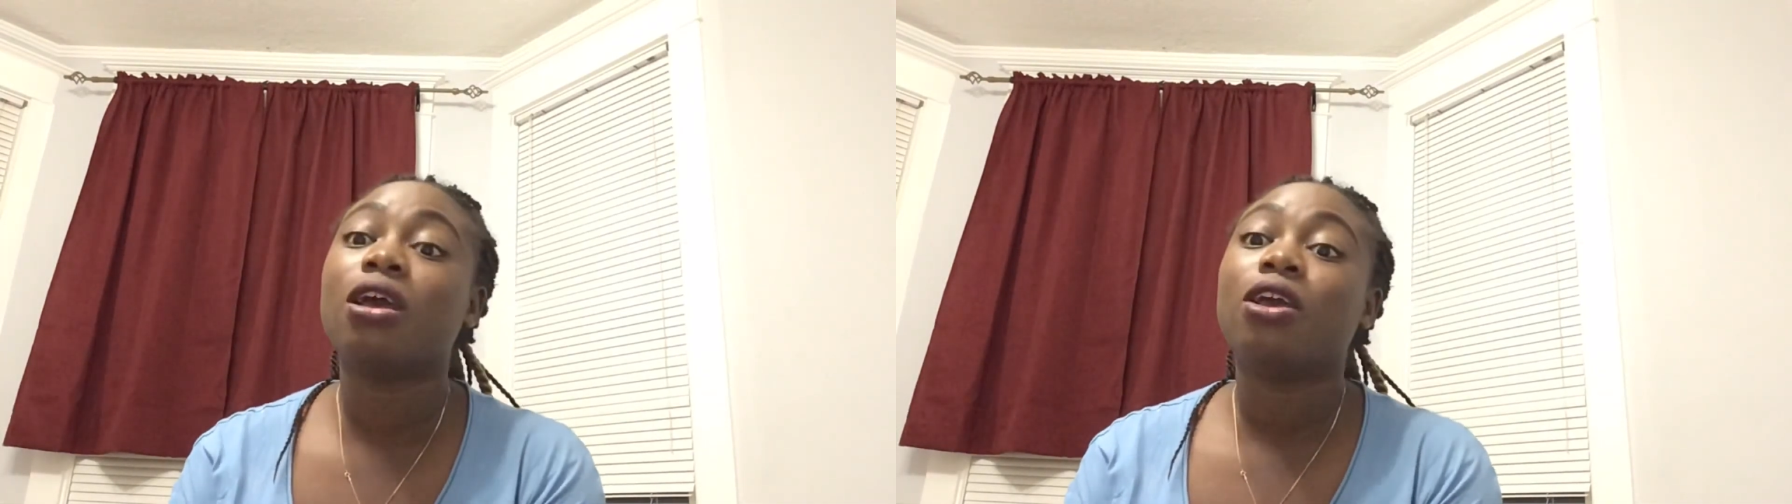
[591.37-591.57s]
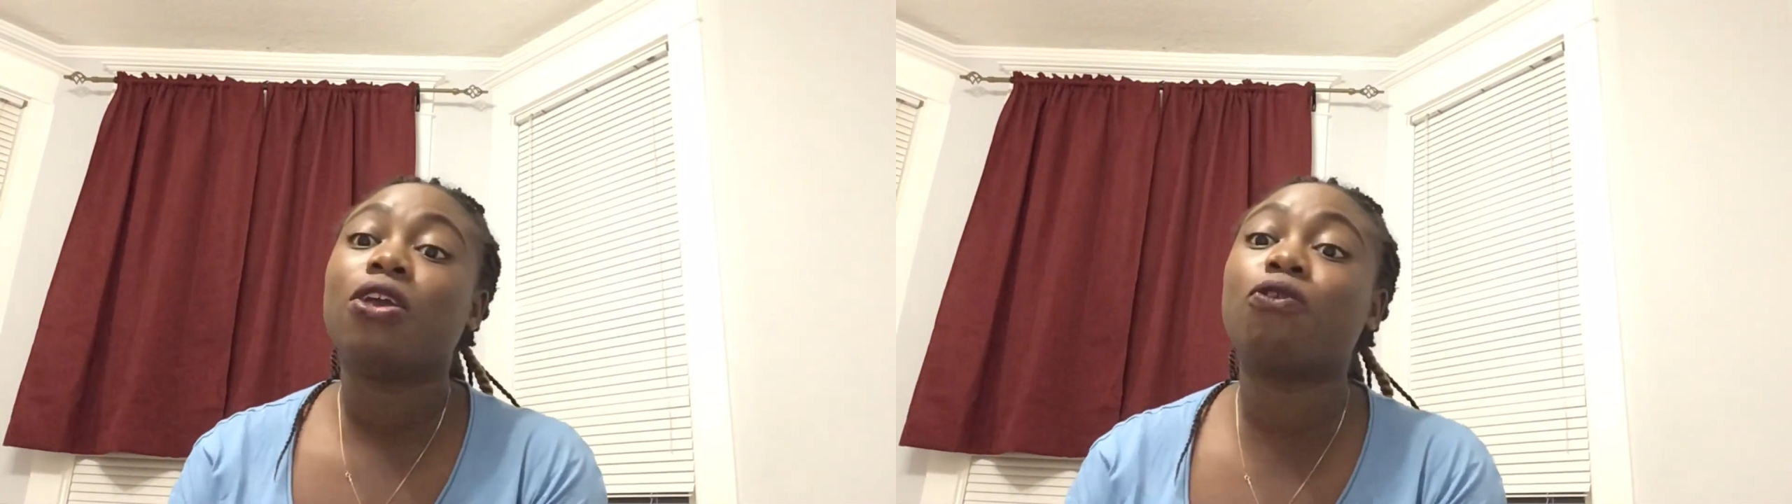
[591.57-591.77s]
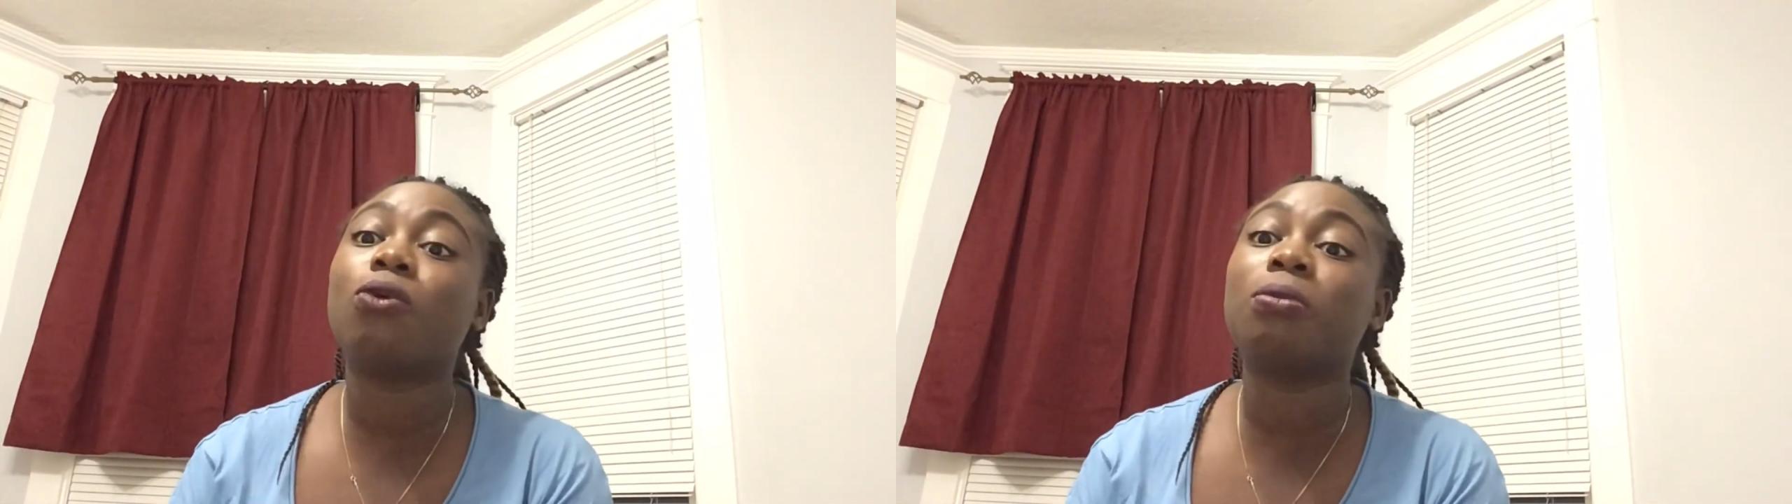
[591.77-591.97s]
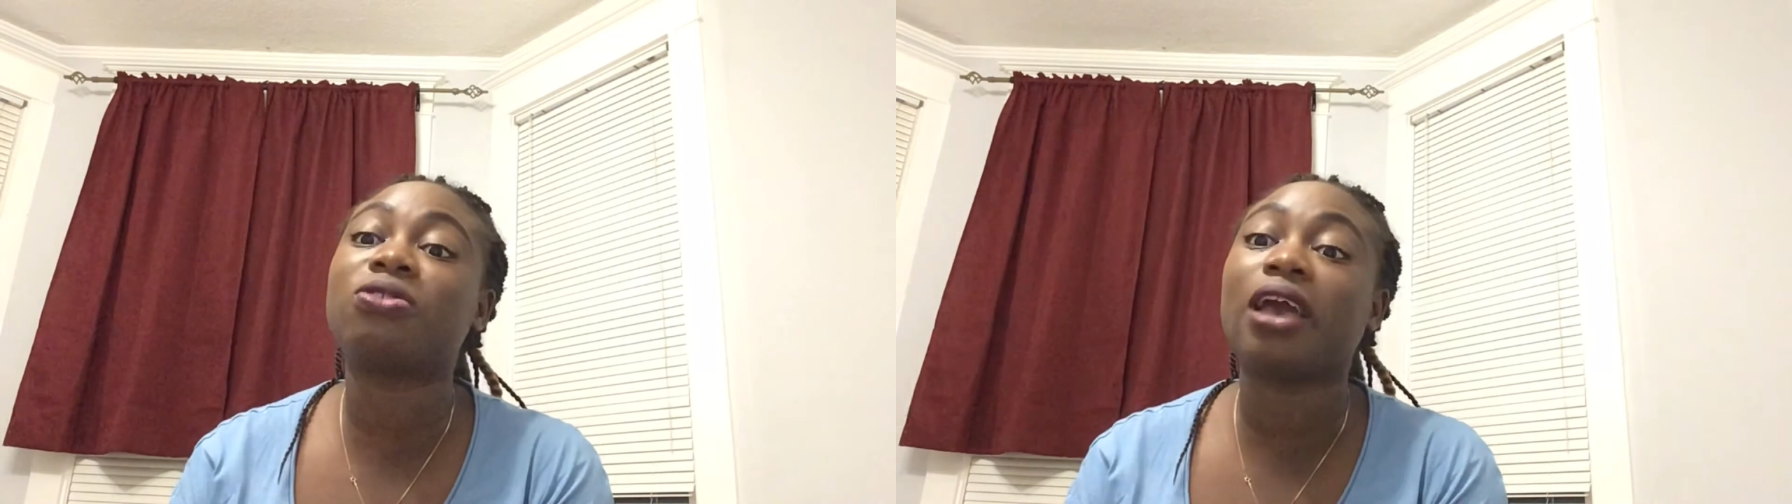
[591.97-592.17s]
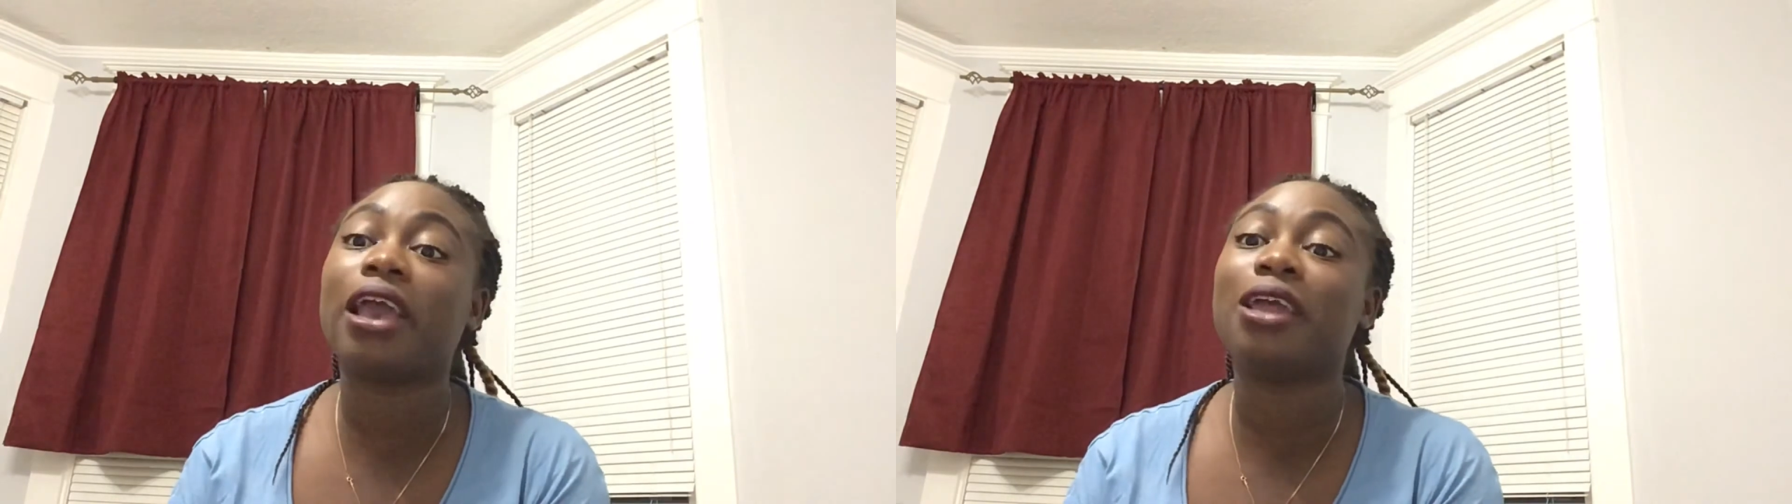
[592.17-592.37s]
You feel what I'm
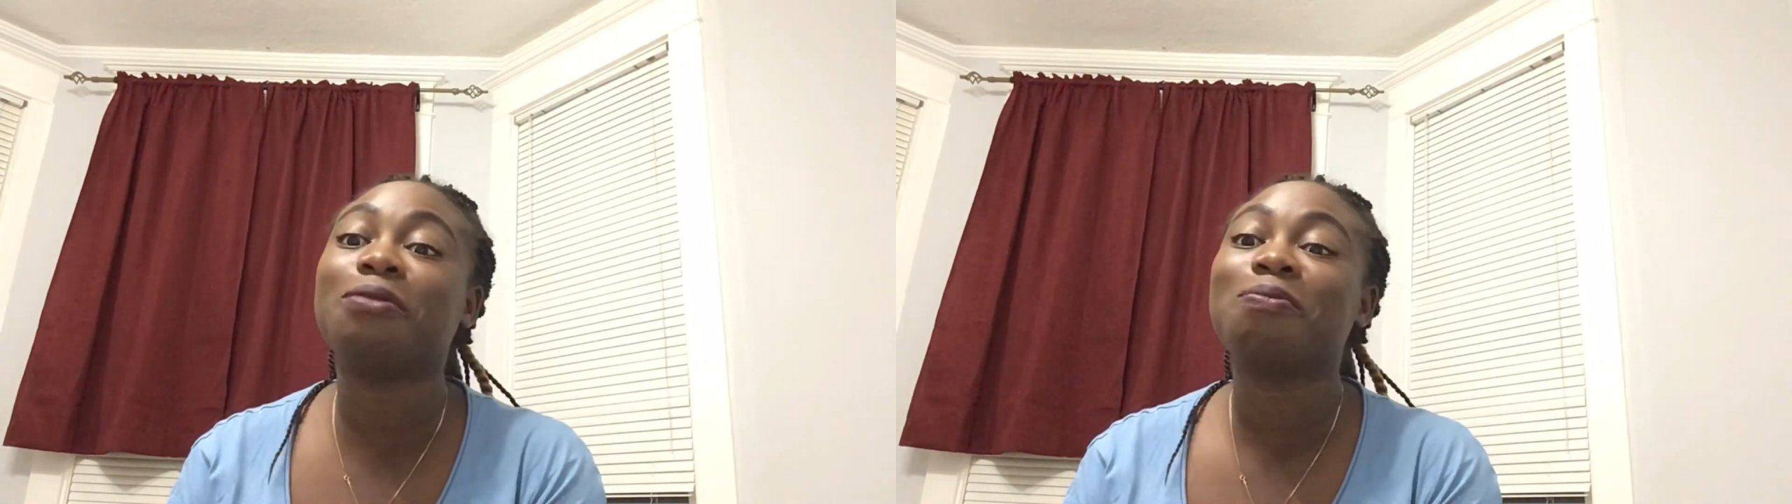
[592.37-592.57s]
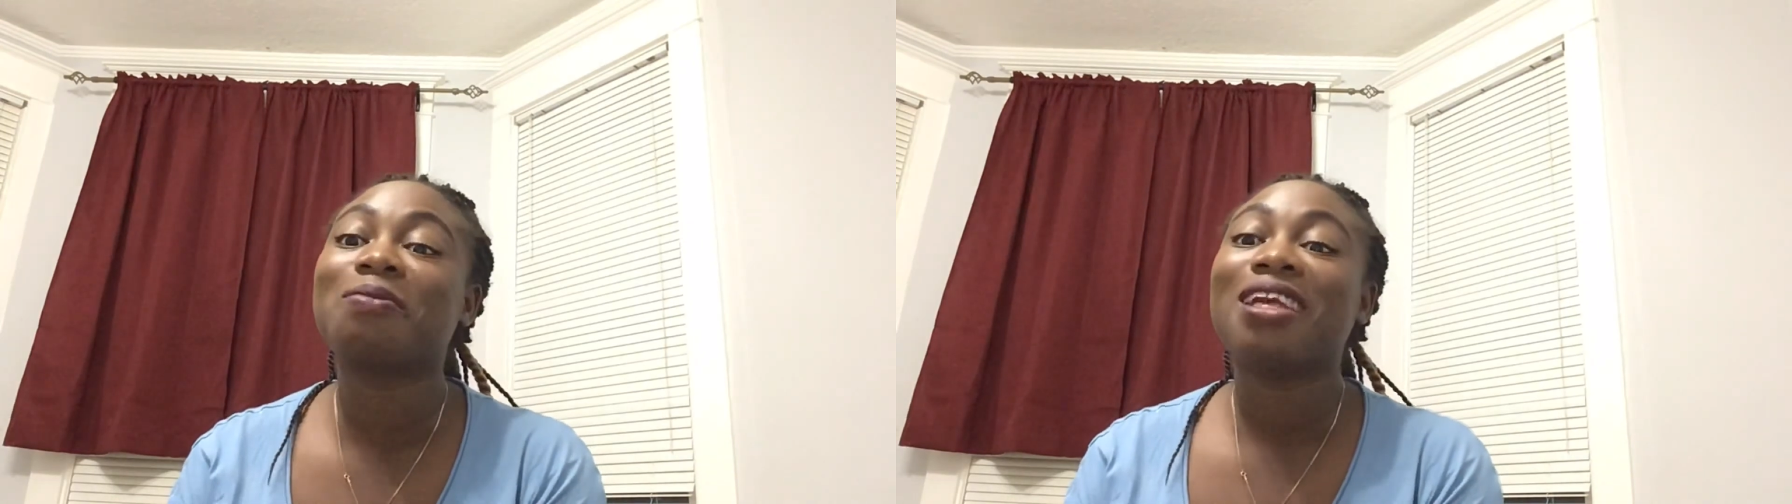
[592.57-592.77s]
saying?